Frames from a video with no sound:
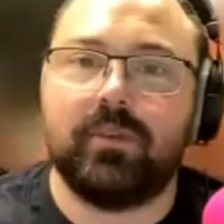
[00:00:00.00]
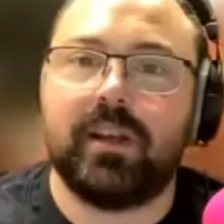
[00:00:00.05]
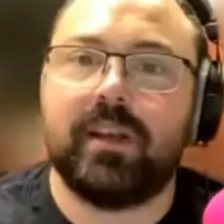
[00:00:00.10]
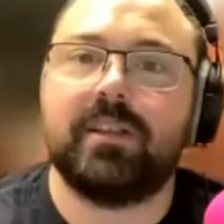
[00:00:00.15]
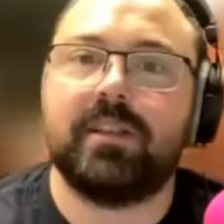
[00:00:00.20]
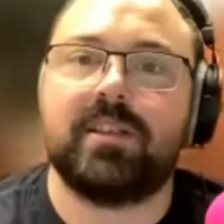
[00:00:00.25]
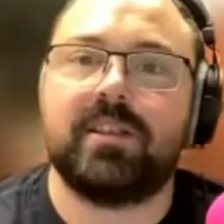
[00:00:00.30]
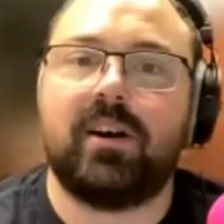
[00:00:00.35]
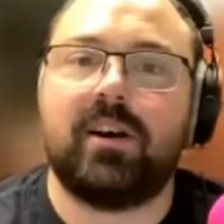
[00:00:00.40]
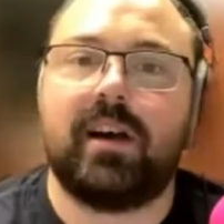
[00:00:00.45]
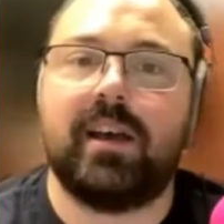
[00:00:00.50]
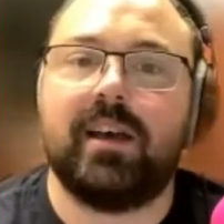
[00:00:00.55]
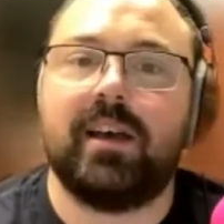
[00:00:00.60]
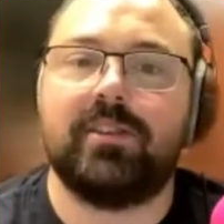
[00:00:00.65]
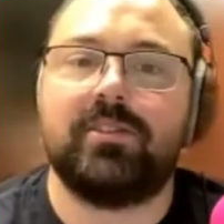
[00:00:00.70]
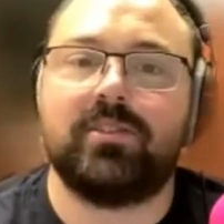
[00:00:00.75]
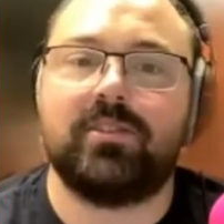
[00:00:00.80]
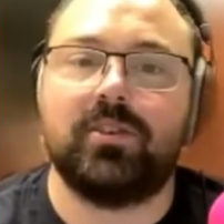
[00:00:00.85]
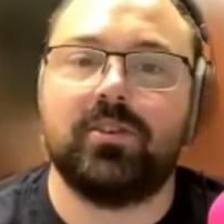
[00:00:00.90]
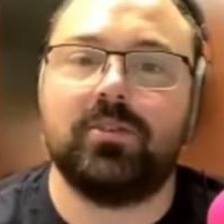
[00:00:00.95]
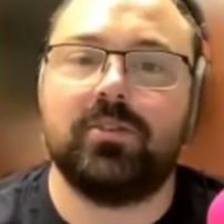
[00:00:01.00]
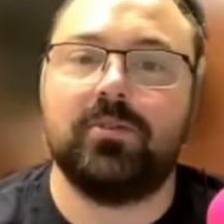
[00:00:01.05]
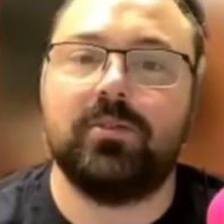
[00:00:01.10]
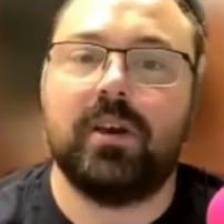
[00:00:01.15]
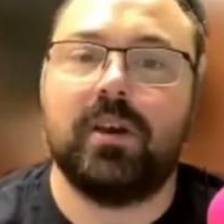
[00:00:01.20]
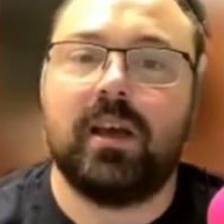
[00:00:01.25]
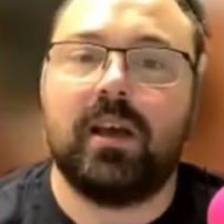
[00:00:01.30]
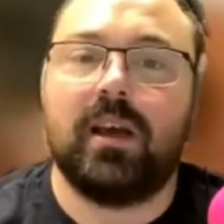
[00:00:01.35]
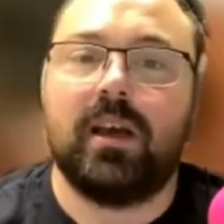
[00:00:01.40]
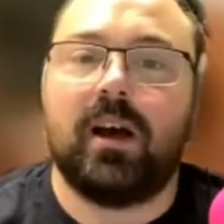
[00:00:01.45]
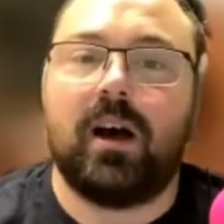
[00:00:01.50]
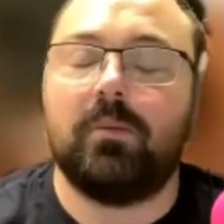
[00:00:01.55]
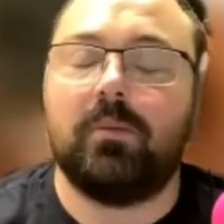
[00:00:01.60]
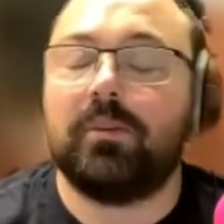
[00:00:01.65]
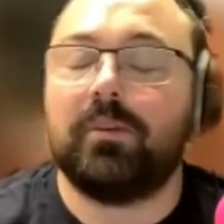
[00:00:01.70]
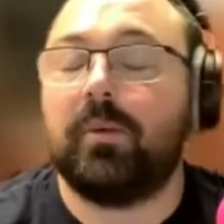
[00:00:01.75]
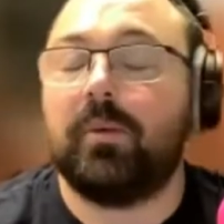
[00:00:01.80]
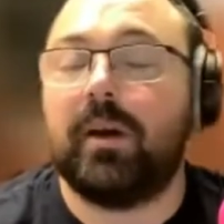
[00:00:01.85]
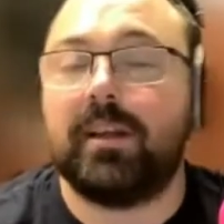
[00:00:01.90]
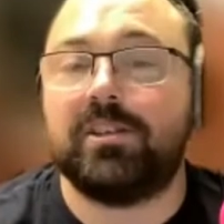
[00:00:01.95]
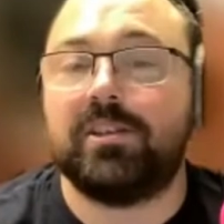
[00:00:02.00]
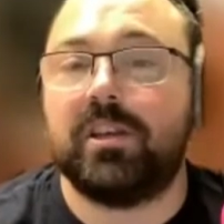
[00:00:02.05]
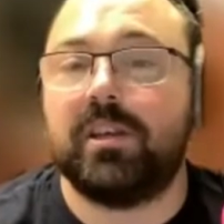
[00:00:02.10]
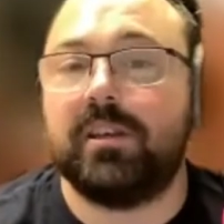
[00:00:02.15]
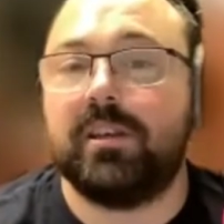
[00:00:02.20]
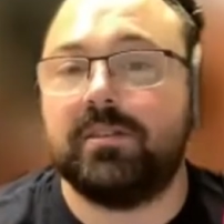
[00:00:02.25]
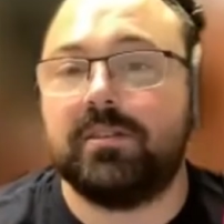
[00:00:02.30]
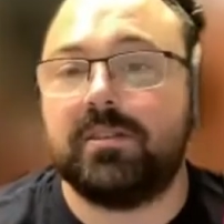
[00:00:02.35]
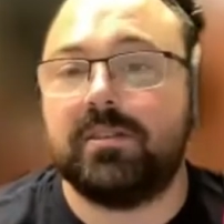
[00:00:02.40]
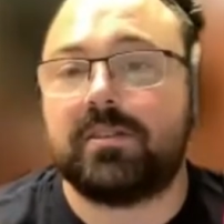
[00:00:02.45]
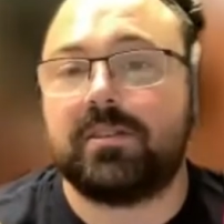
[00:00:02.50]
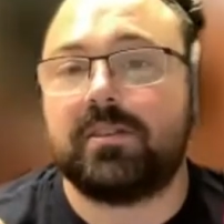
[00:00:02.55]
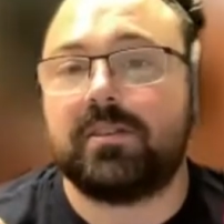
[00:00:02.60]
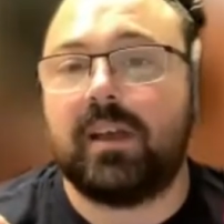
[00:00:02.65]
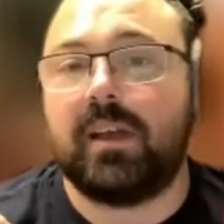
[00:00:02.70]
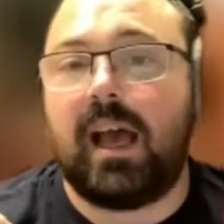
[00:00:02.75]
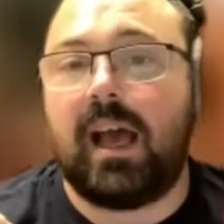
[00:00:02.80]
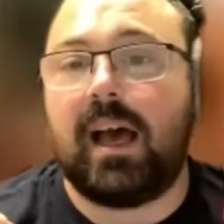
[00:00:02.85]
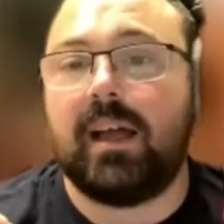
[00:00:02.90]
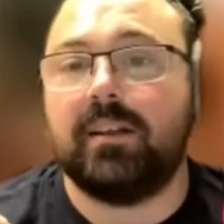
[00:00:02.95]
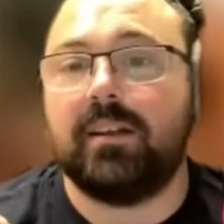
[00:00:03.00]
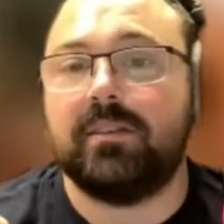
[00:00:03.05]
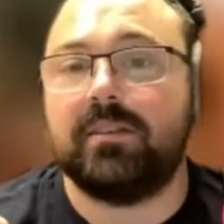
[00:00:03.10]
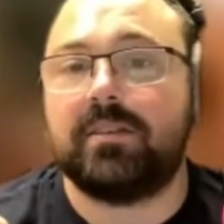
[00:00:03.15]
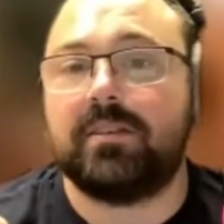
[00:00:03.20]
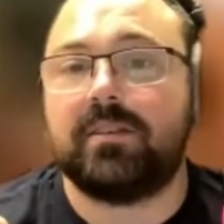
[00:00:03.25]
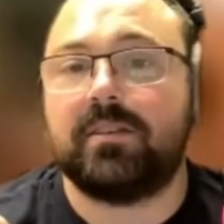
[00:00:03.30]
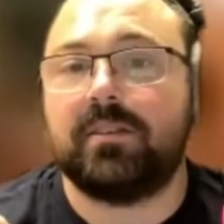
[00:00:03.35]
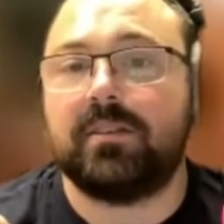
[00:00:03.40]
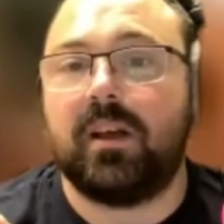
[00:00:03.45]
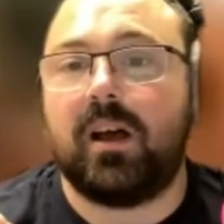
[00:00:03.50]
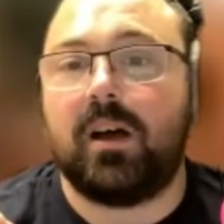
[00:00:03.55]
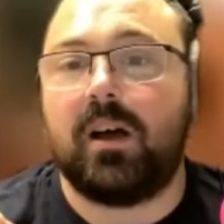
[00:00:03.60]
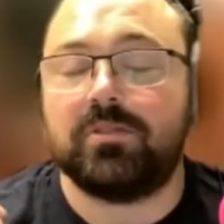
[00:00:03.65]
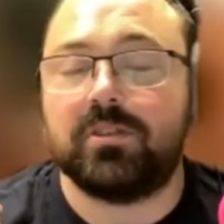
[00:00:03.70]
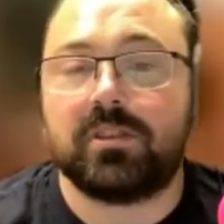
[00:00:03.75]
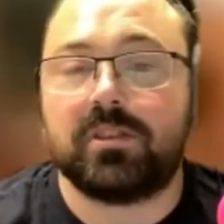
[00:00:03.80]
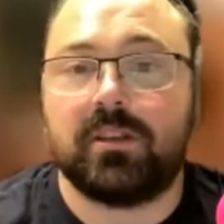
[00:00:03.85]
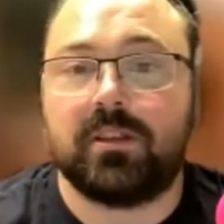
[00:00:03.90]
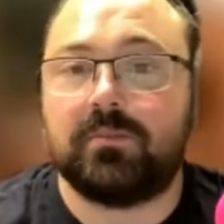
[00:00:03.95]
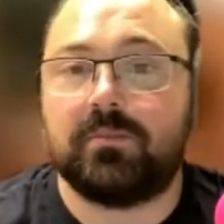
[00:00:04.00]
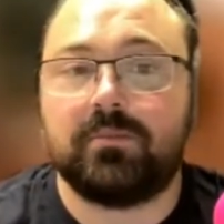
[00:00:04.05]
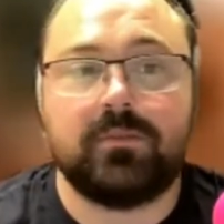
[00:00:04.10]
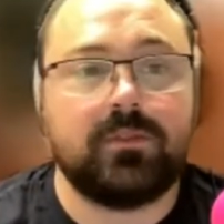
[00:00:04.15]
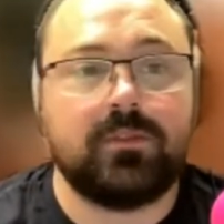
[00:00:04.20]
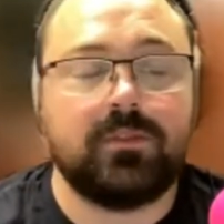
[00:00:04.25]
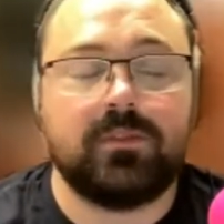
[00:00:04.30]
ring attire to I'm going to wear jeans and I'm just going to